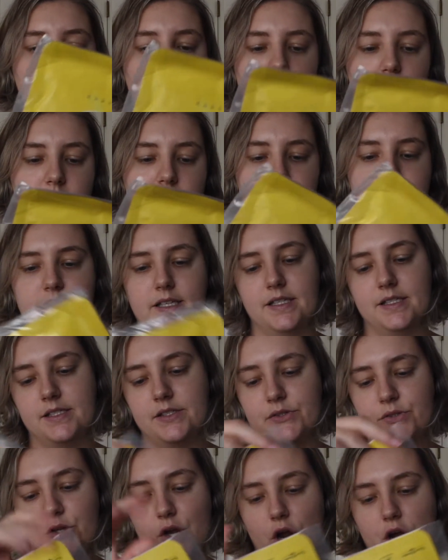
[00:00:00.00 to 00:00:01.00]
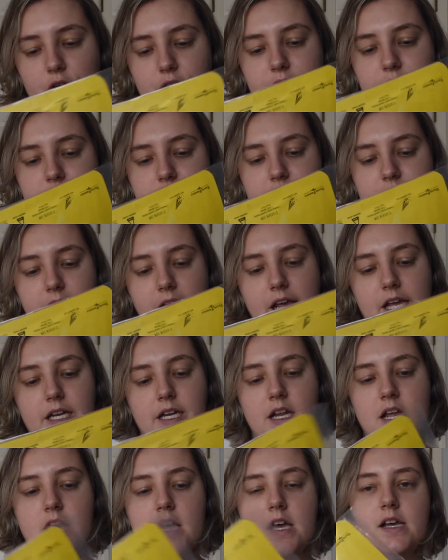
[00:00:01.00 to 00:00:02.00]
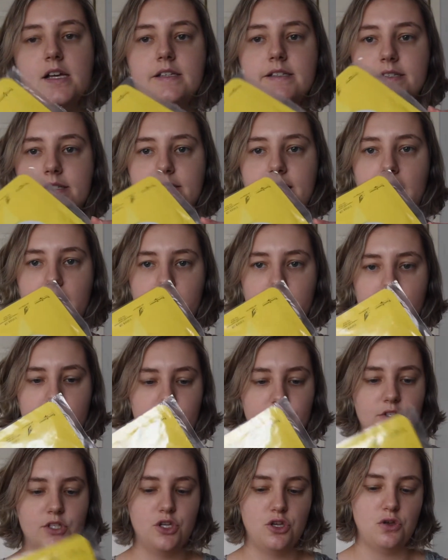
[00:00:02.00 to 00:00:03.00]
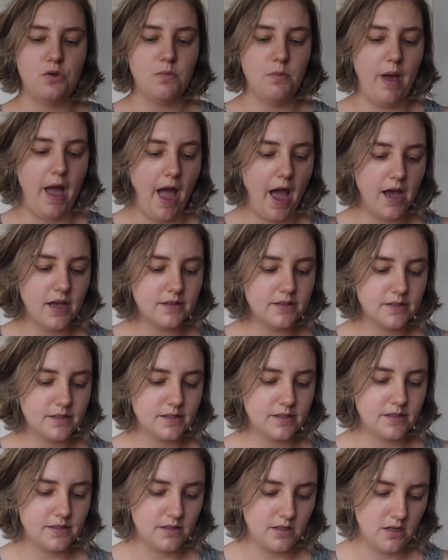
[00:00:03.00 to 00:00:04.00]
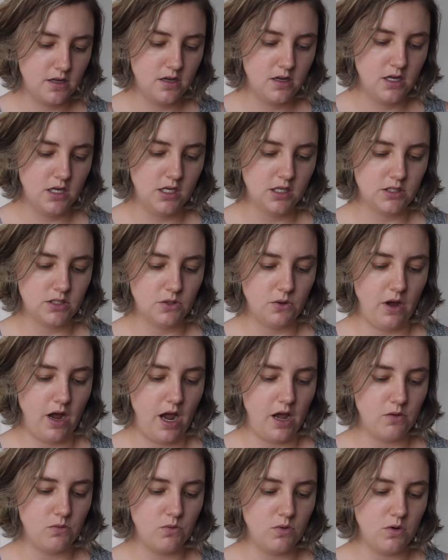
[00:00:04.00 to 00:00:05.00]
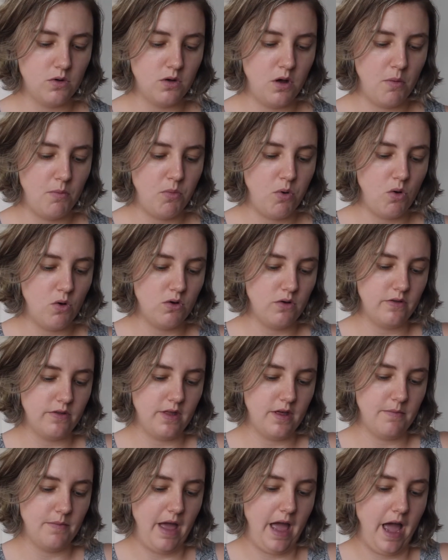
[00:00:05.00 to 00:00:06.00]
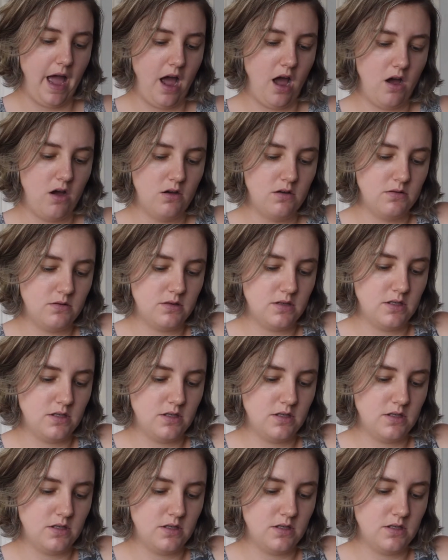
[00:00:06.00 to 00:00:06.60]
was this STARSKIN set of 2 masks. So I will pull them out.